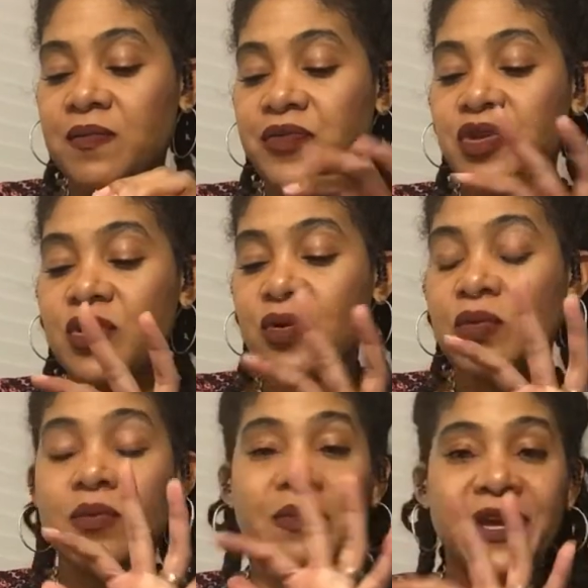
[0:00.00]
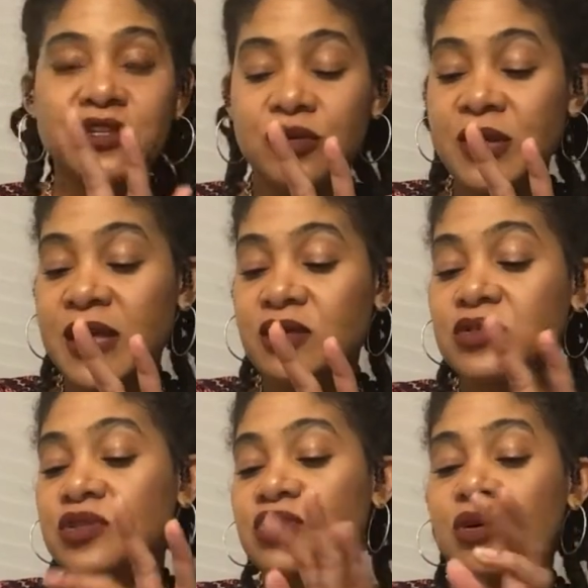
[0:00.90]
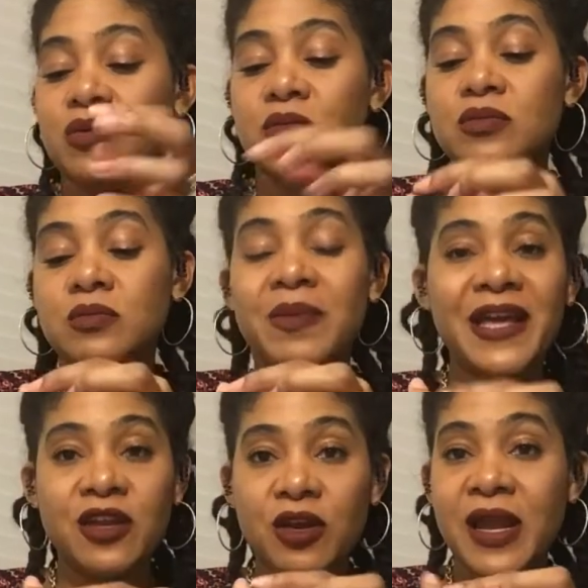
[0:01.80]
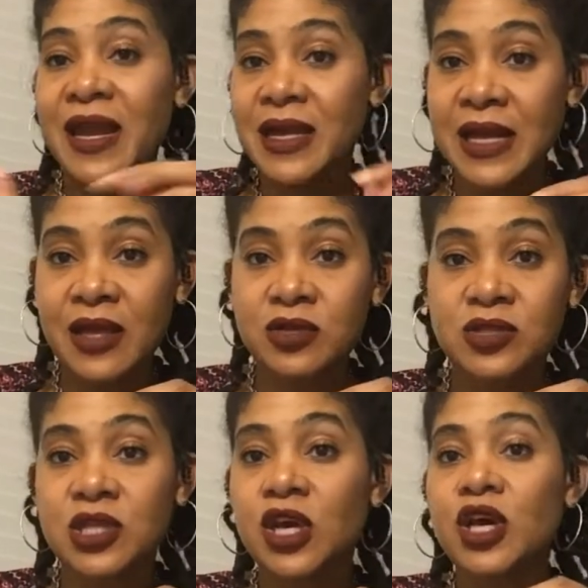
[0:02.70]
You don't bite your nails. You don't bite your hangnails.